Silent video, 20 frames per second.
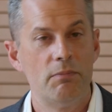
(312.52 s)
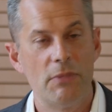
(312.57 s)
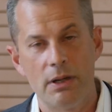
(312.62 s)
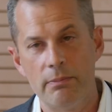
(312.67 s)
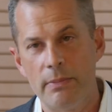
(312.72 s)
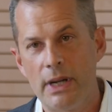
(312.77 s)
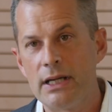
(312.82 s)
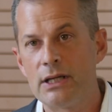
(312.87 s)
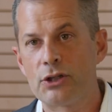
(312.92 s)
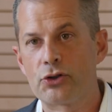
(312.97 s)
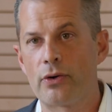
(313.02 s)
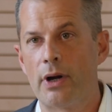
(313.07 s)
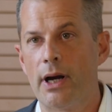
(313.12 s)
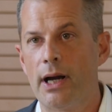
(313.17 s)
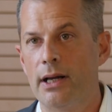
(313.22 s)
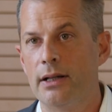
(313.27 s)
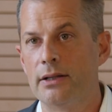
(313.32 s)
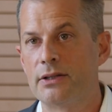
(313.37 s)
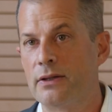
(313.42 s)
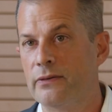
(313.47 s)
In many
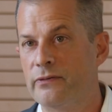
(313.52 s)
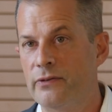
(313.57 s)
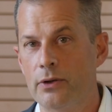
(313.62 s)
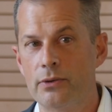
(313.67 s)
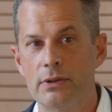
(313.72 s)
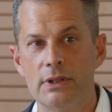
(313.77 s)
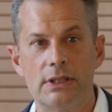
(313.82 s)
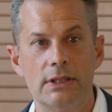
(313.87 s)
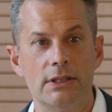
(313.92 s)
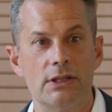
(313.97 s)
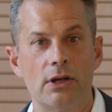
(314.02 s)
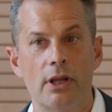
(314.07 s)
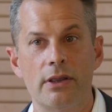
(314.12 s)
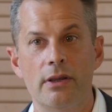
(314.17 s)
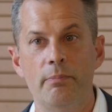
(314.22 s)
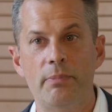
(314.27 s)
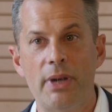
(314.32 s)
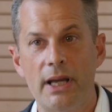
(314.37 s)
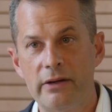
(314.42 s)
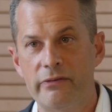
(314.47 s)
trials, the focus is on
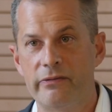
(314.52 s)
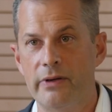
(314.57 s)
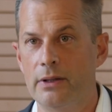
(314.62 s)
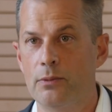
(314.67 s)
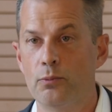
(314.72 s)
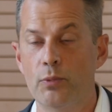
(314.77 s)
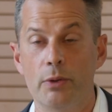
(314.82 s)
the benefit.